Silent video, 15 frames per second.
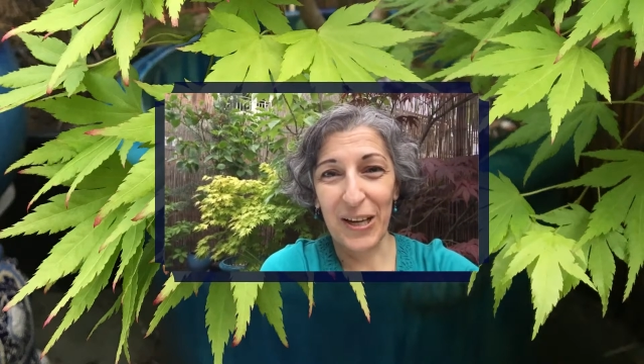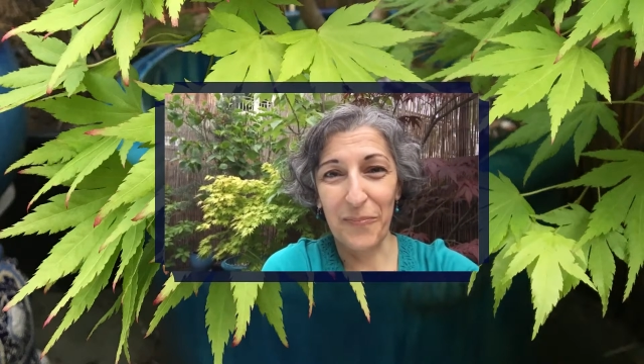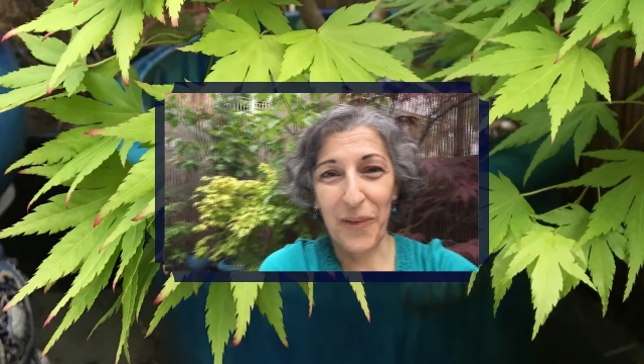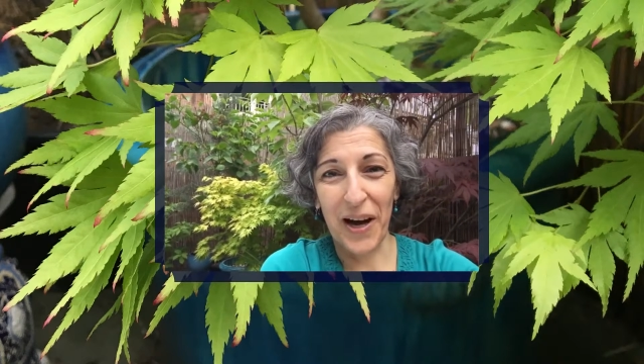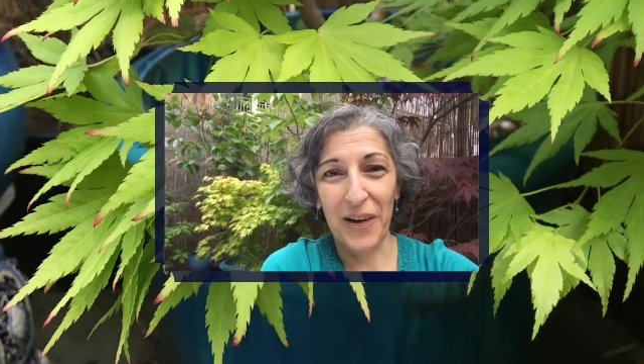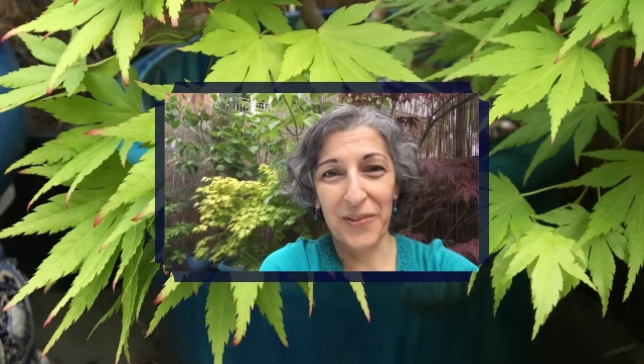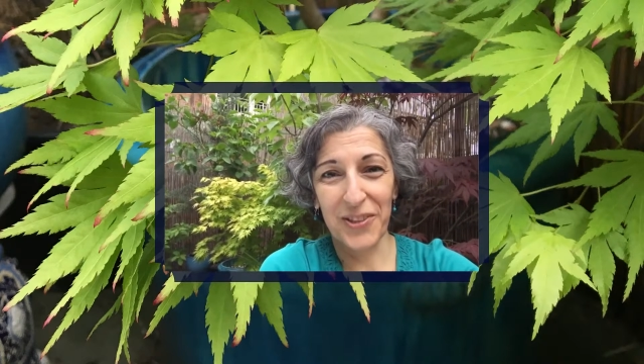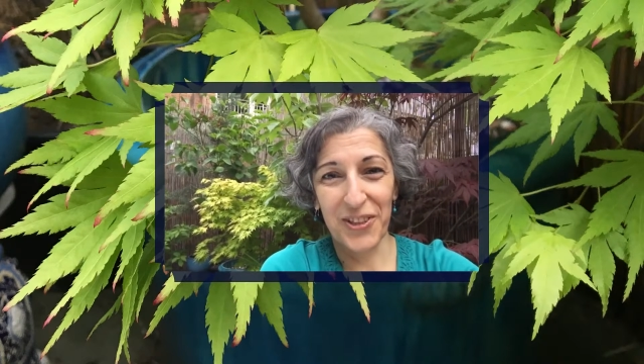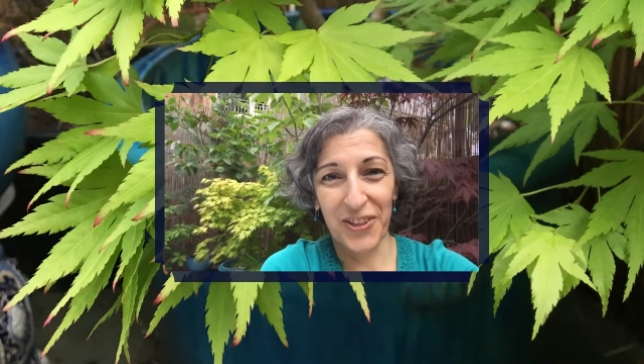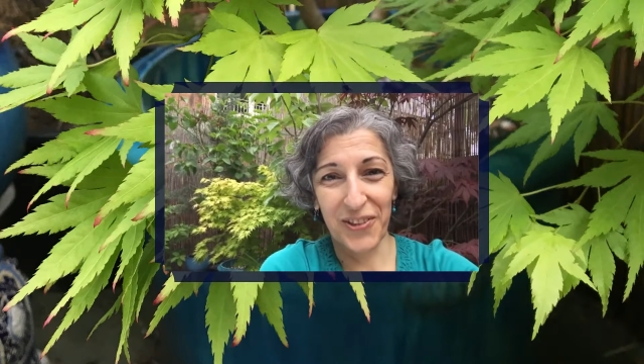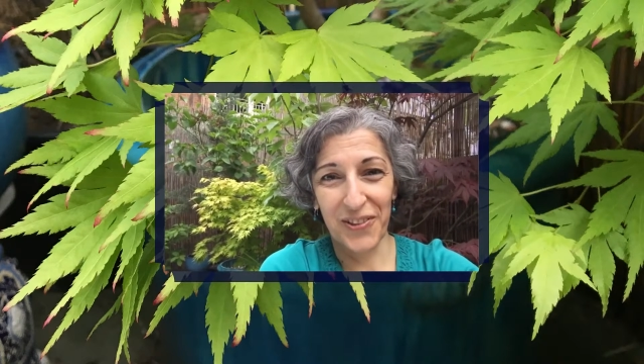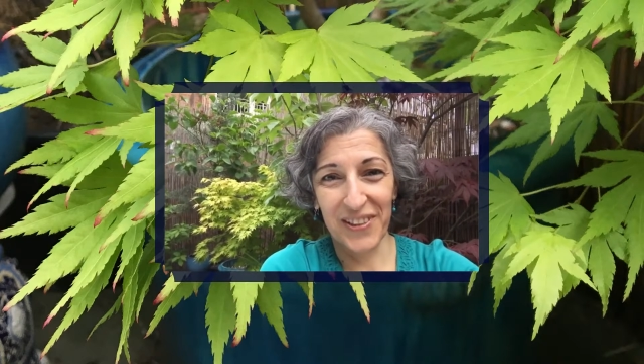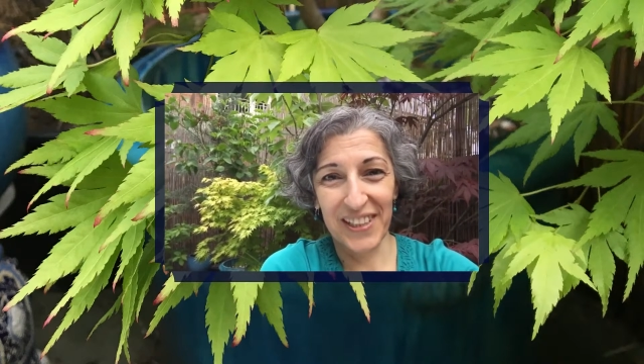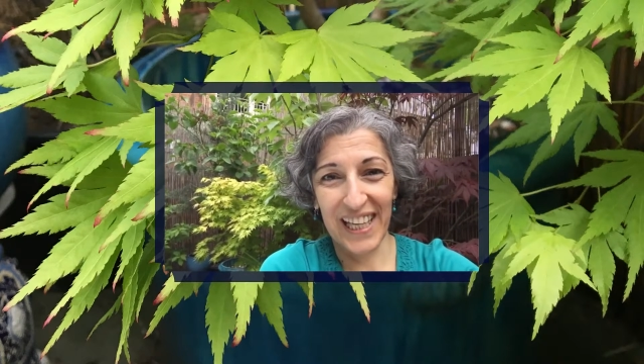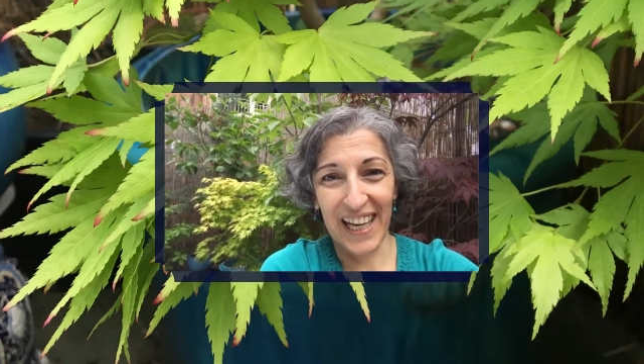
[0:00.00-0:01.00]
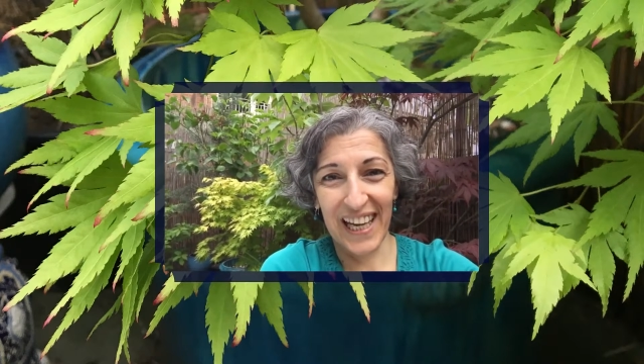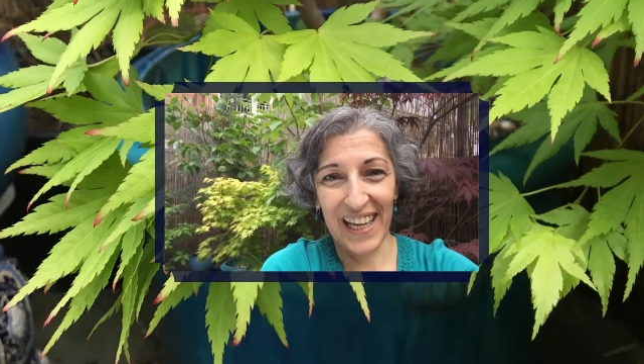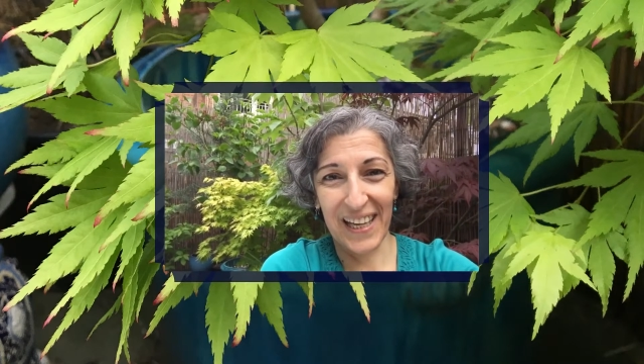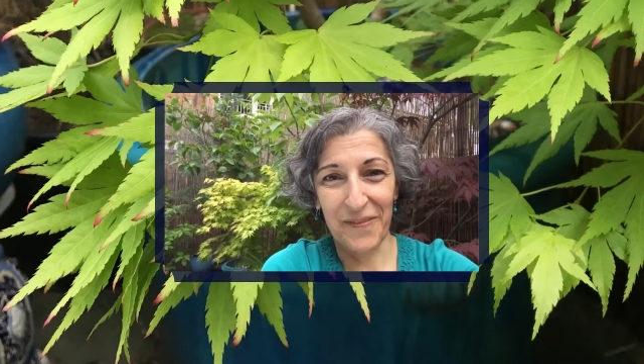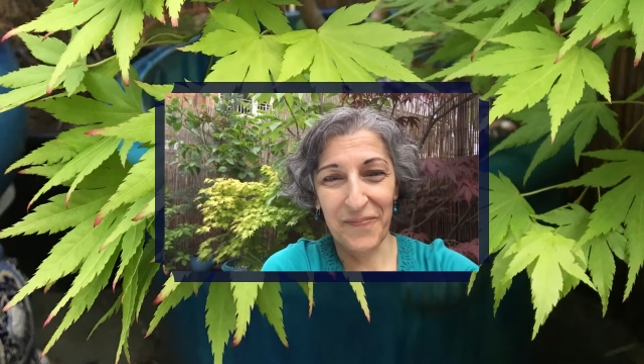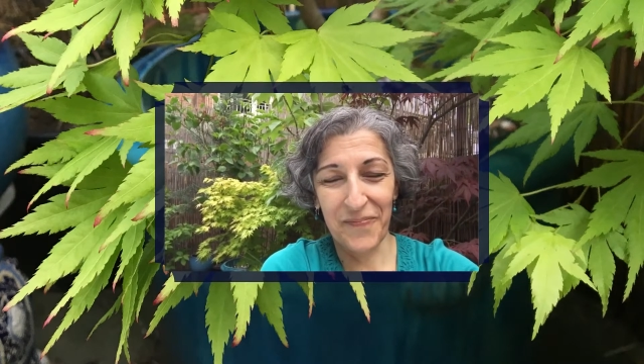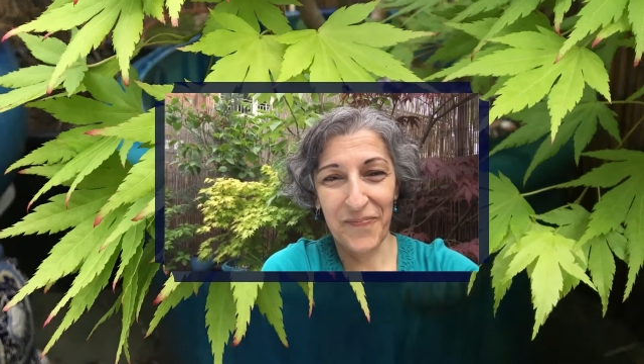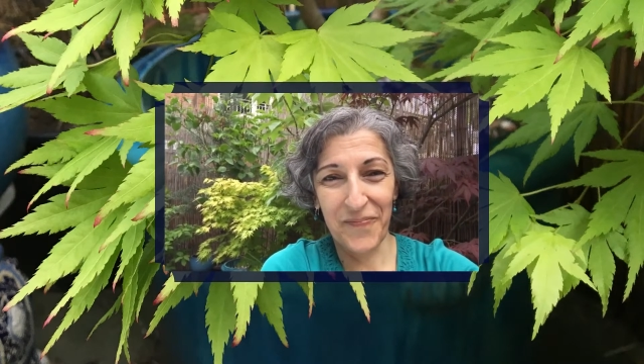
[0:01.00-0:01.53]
about your day.